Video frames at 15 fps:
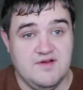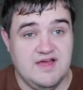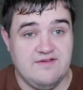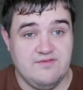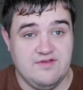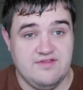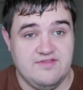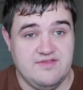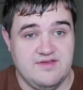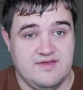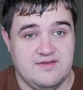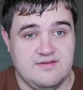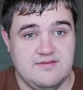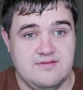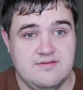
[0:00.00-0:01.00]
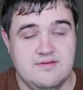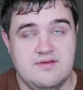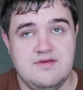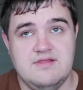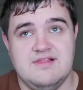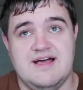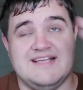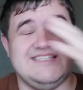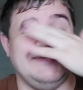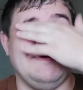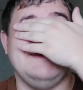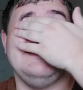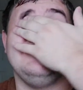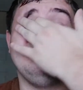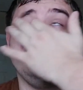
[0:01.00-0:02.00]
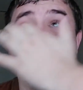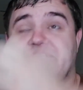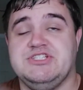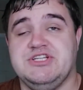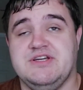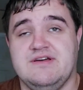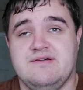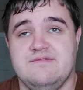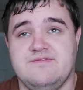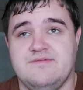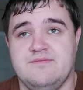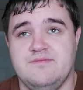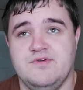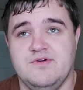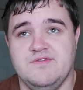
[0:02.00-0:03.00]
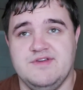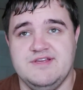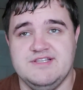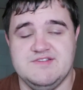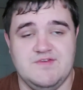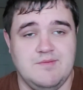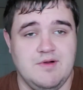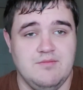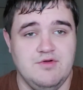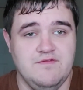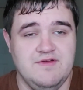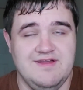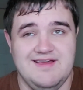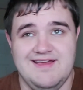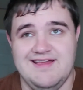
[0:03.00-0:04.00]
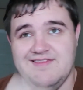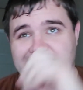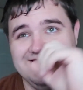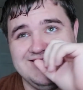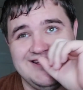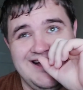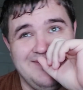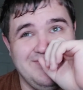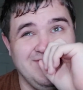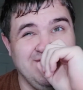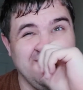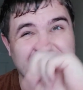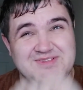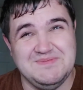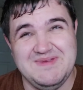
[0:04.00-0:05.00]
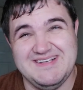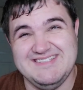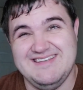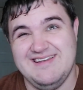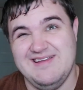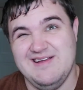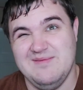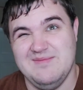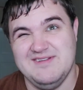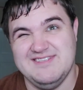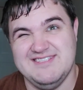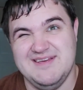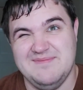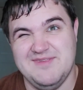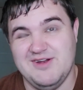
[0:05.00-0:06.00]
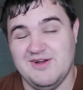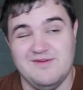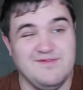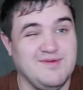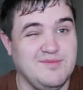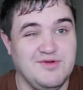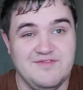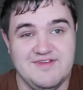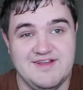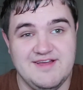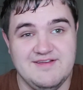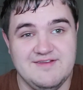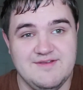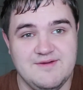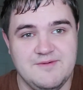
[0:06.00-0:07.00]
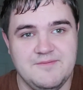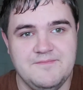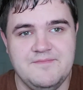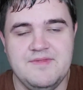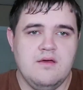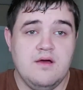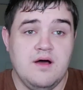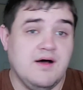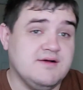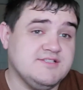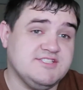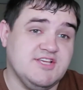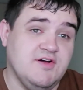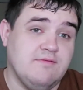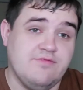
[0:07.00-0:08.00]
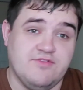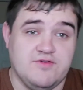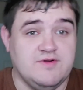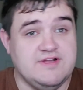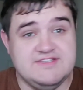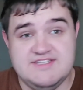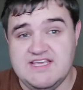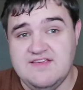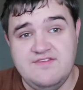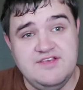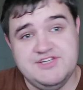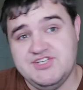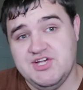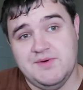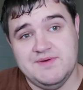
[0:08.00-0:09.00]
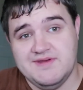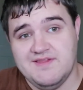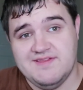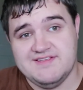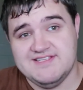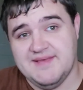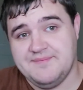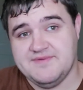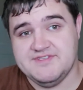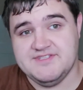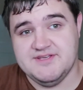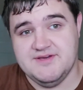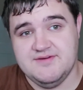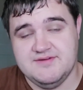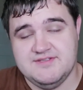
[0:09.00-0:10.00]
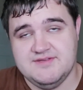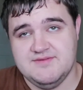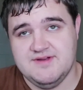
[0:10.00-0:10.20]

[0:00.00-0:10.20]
everything. Last time I did a bunch of movies from our movie night, and there's a couple of those mixed in here, but some that aren't from movie night too. Also, I'm throwing a TV show into this episode, so we're